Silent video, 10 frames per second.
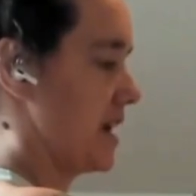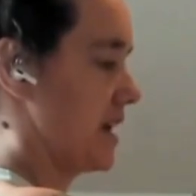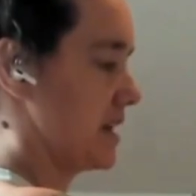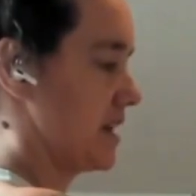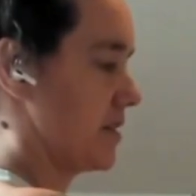
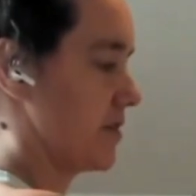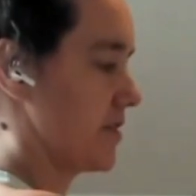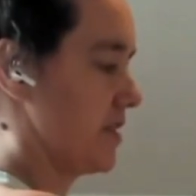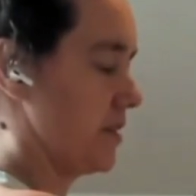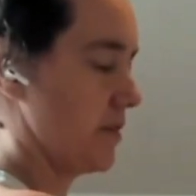and here's
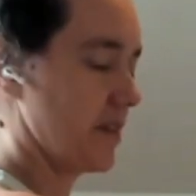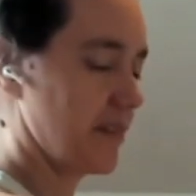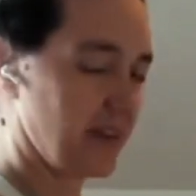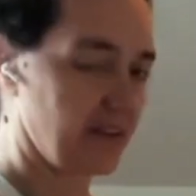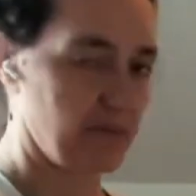two.
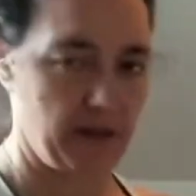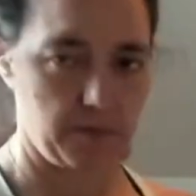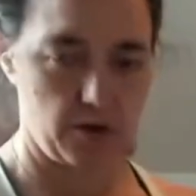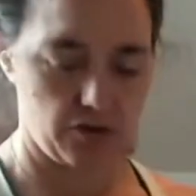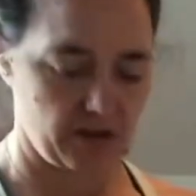Six
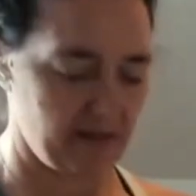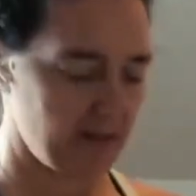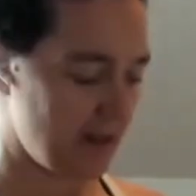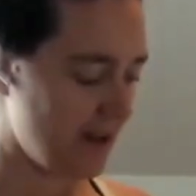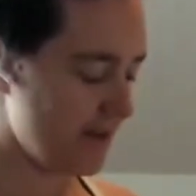main motions
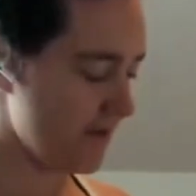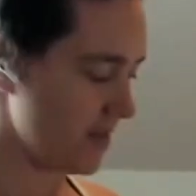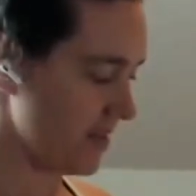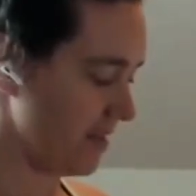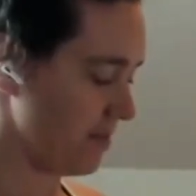of
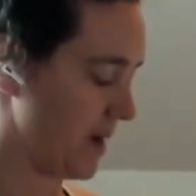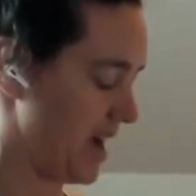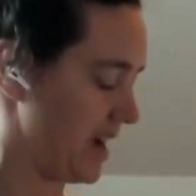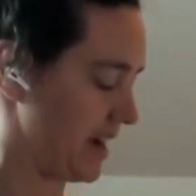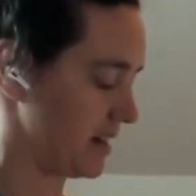the
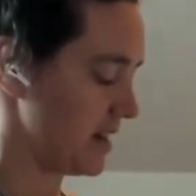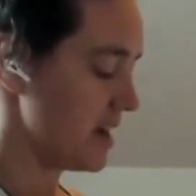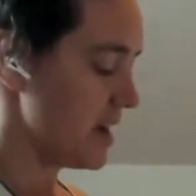spine.